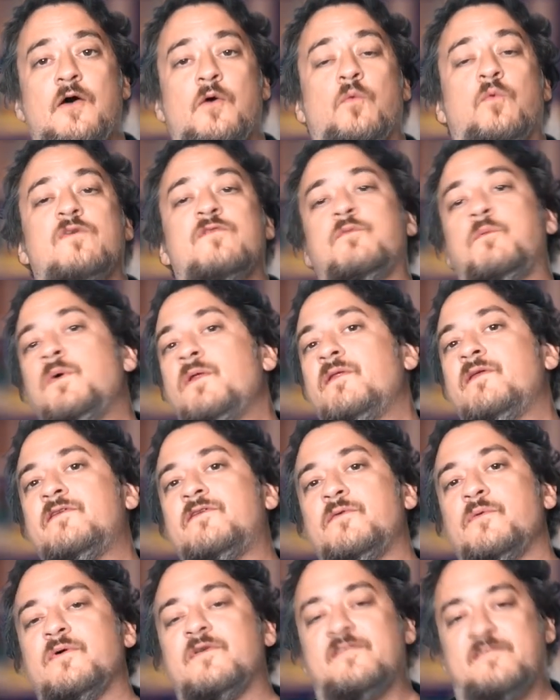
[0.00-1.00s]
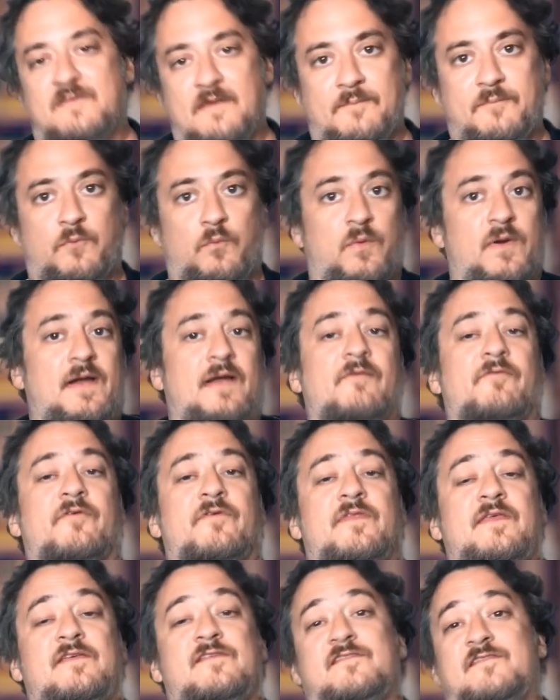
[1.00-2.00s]
was willing to accept whatever
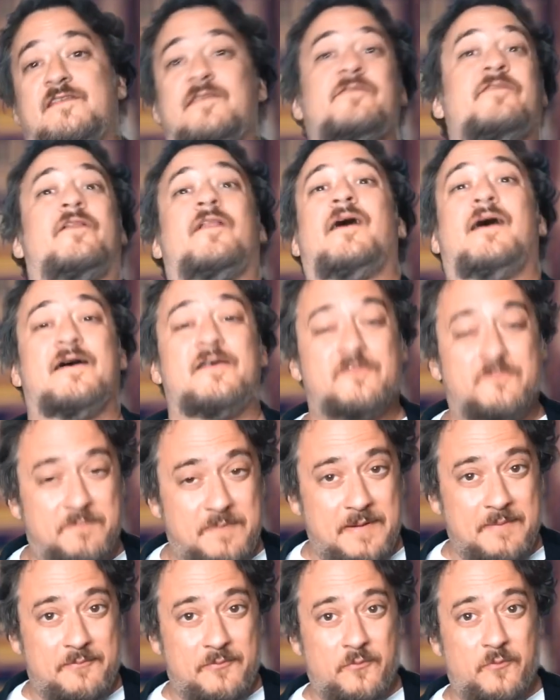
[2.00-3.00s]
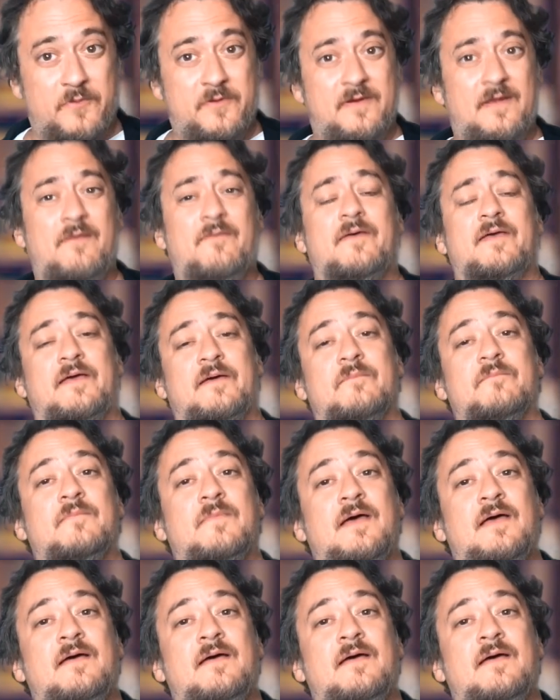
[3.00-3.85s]
the civilized people were telling him,